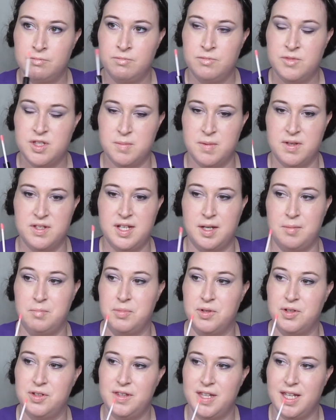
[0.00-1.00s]
it smells like
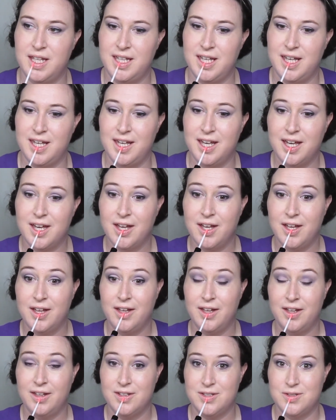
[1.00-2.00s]
birthday cake.
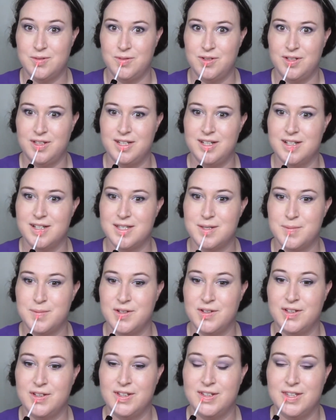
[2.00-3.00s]
This really does
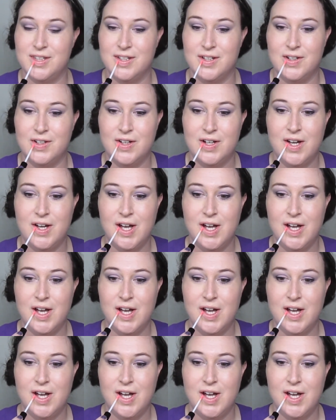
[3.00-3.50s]
smell good though.